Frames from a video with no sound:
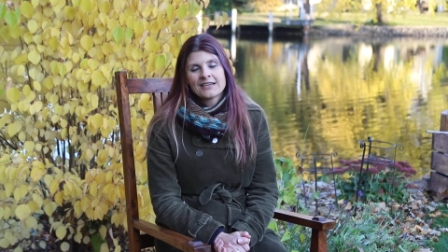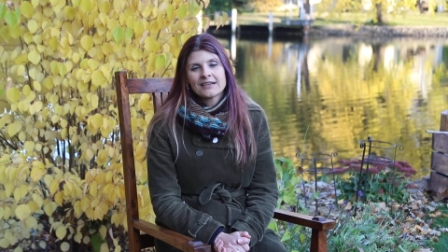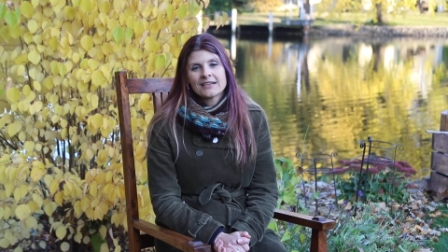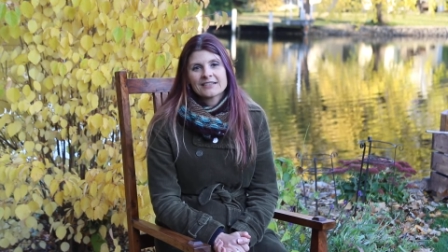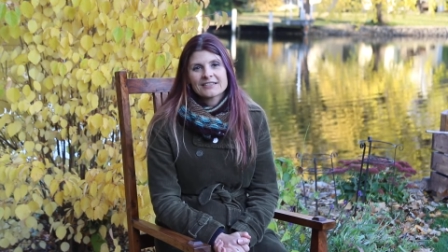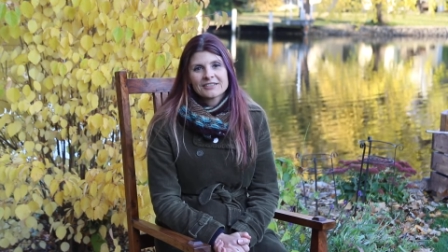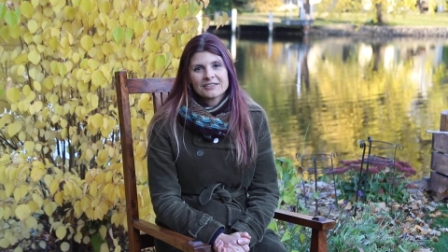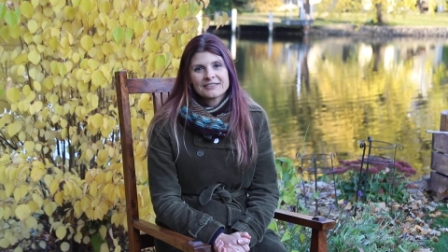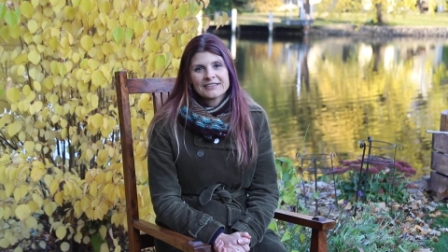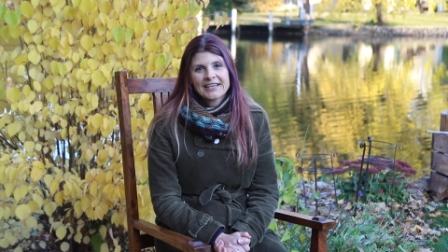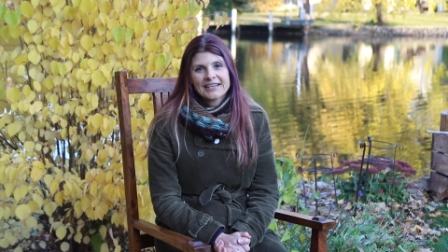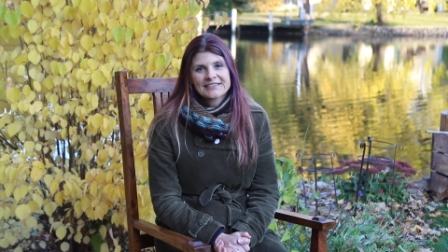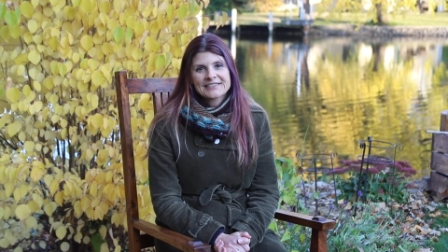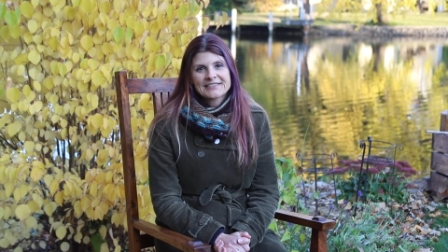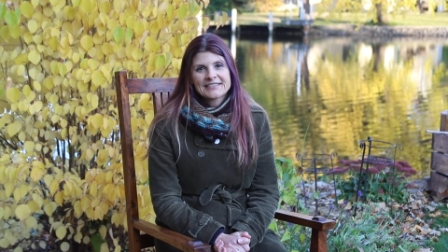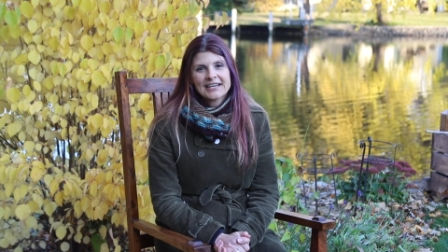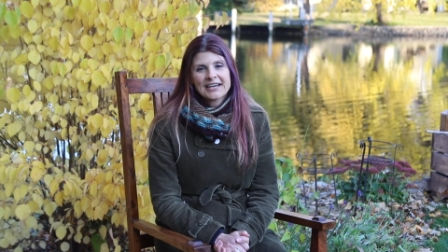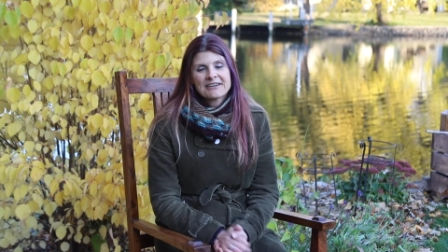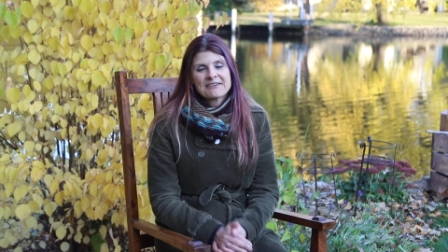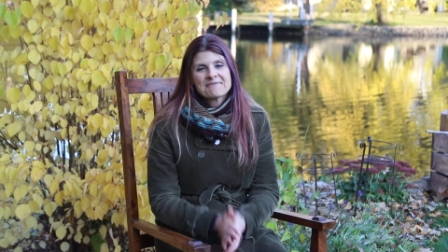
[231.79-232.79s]
Until
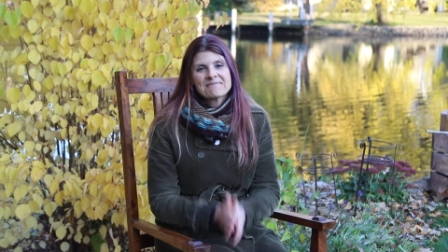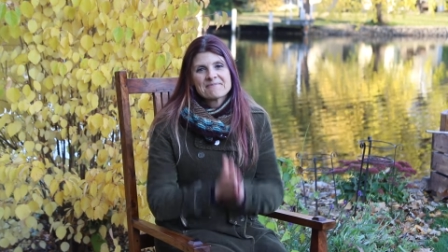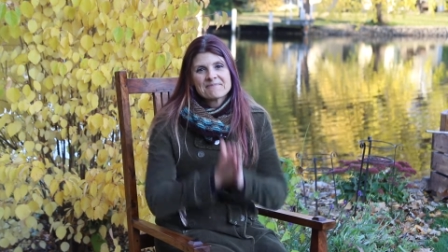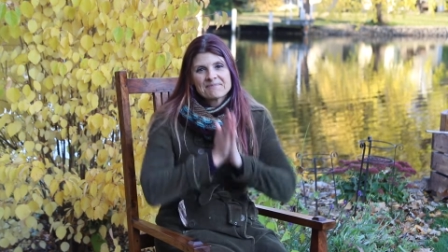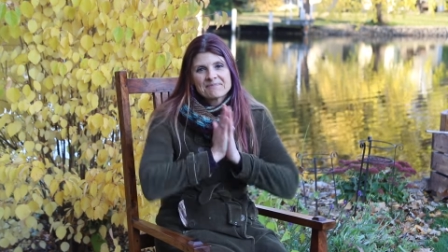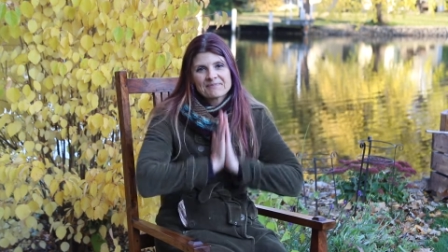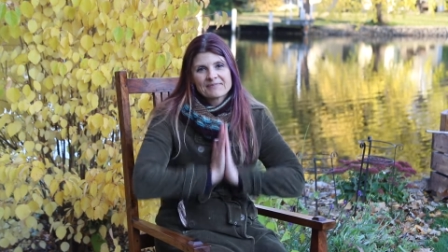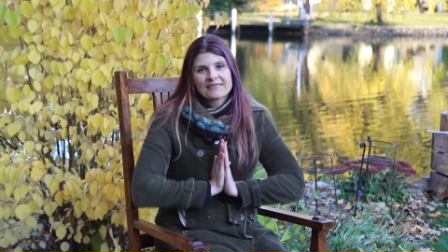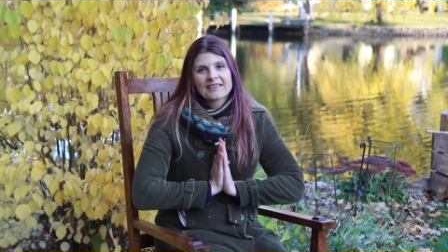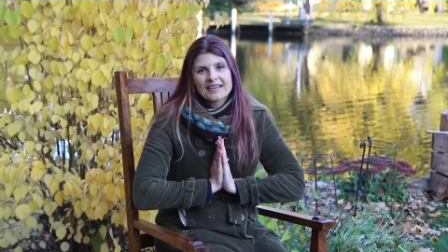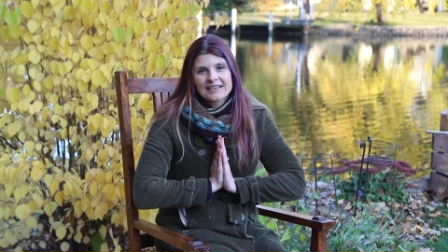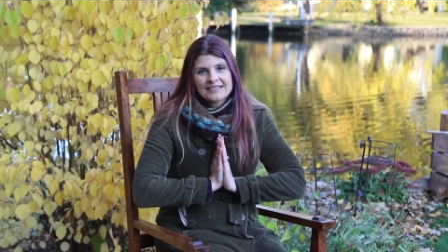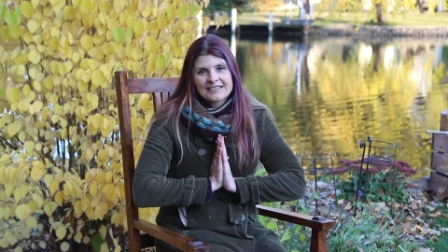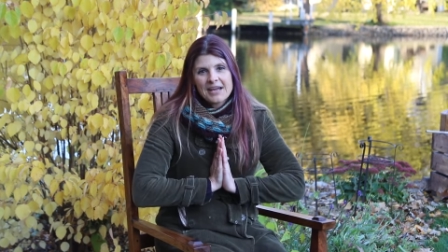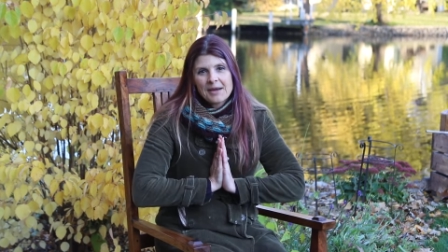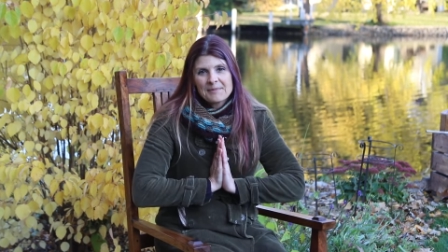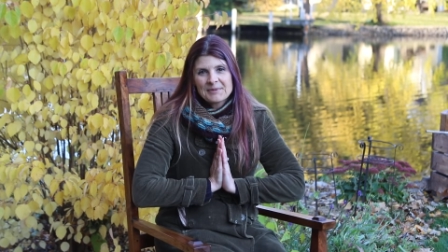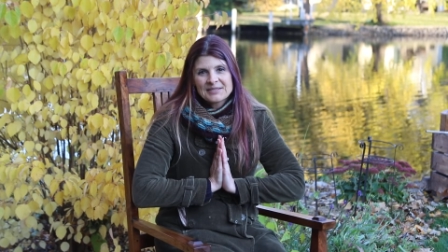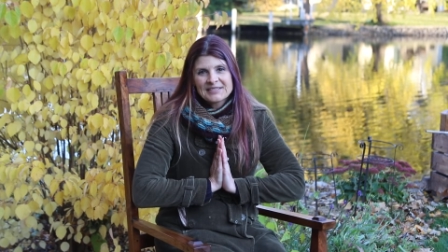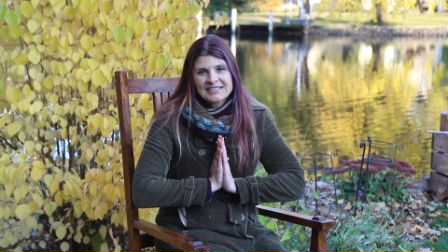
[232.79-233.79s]
next time,
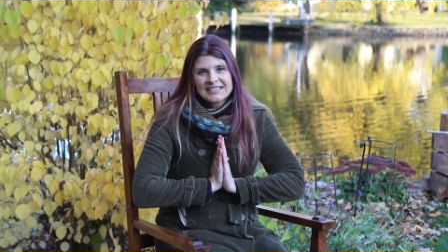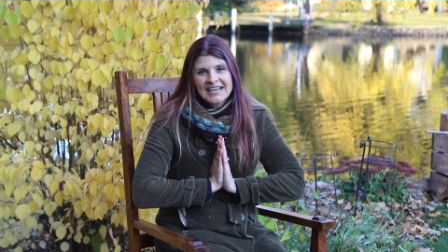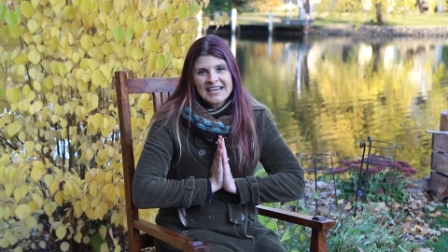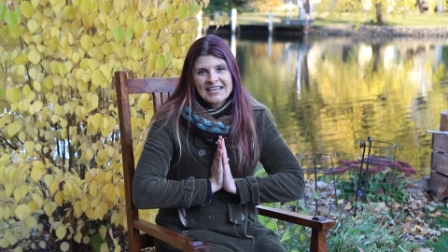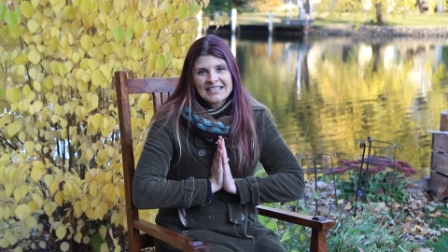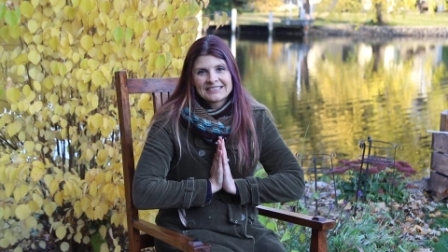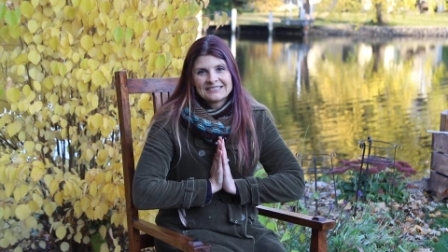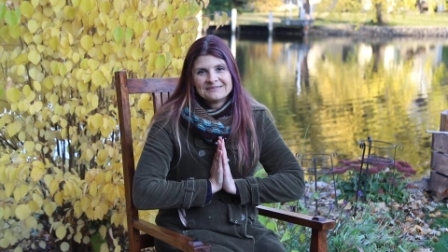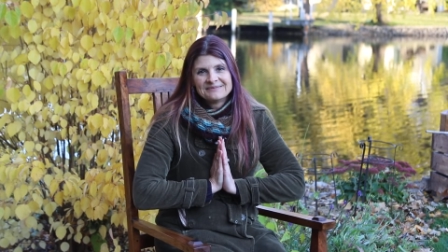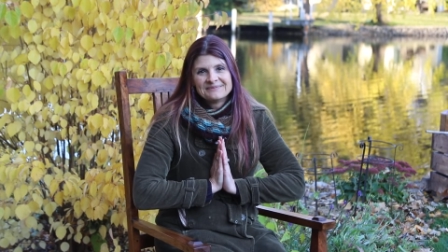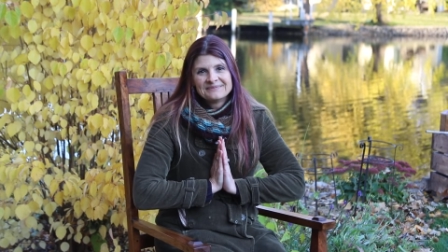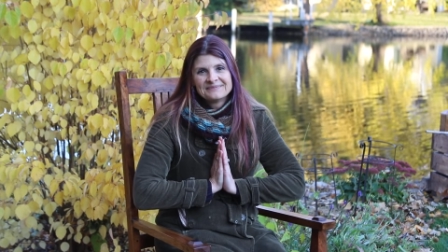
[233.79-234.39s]
Namaste.